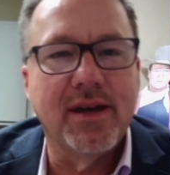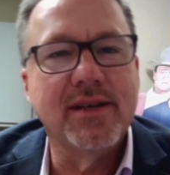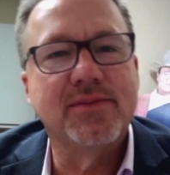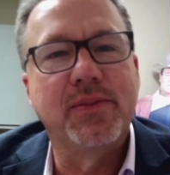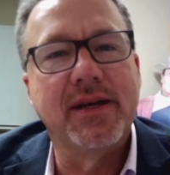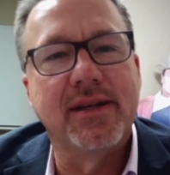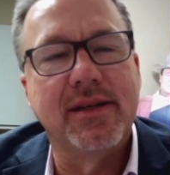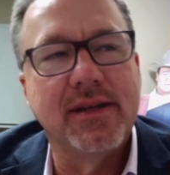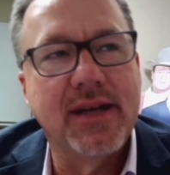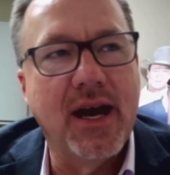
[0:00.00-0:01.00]
what has
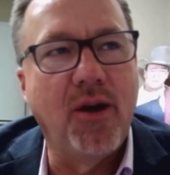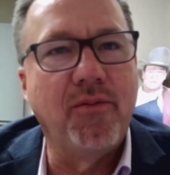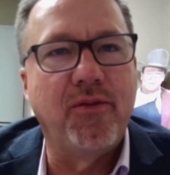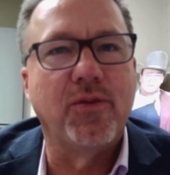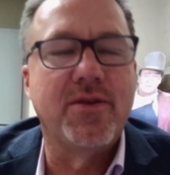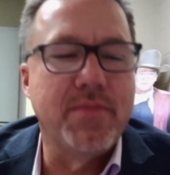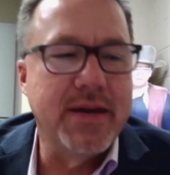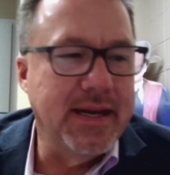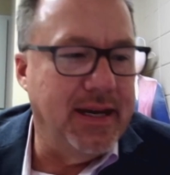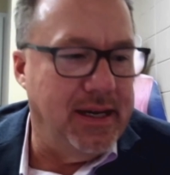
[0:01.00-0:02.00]
been helpful to
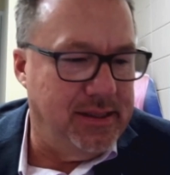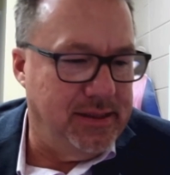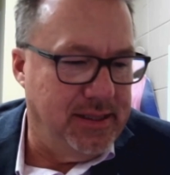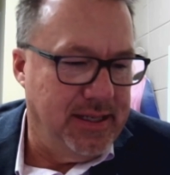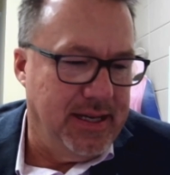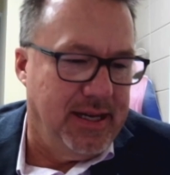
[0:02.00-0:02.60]
me is,